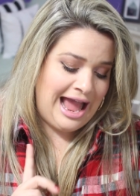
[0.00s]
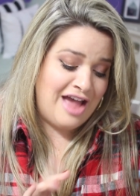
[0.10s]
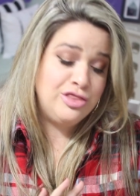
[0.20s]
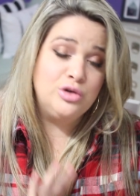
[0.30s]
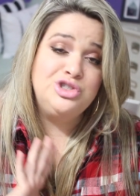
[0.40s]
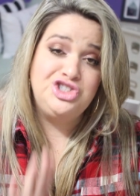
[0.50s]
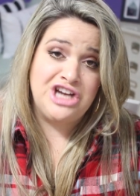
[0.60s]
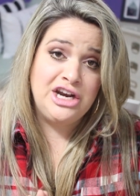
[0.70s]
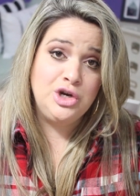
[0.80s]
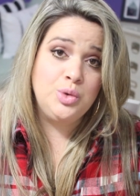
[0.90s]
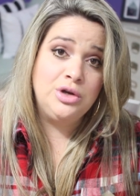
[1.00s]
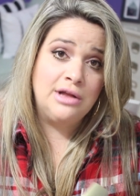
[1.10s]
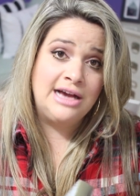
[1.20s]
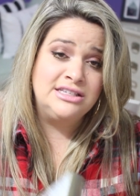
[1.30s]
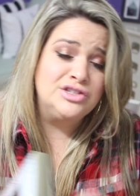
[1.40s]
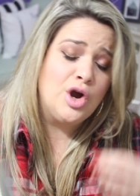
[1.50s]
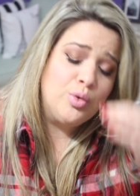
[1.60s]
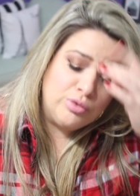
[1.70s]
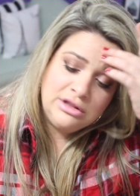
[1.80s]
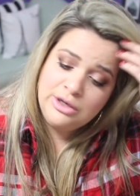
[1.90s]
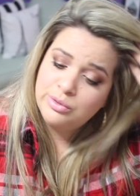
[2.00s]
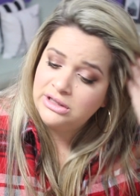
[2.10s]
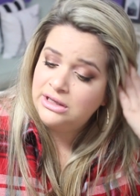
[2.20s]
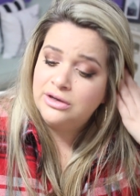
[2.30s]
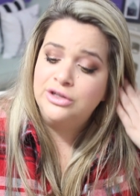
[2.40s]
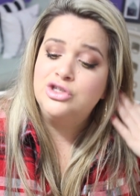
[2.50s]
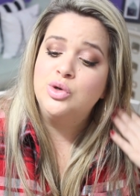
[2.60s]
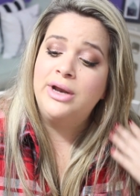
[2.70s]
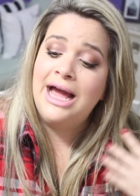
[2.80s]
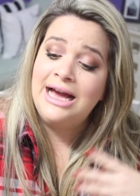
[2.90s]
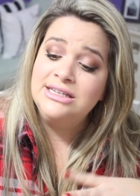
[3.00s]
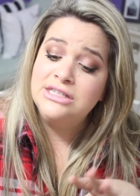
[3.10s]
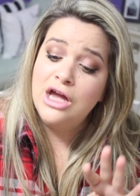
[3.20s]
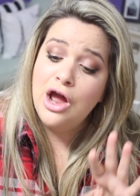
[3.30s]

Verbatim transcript: And those Gen Nude glosses are really, really good. So it has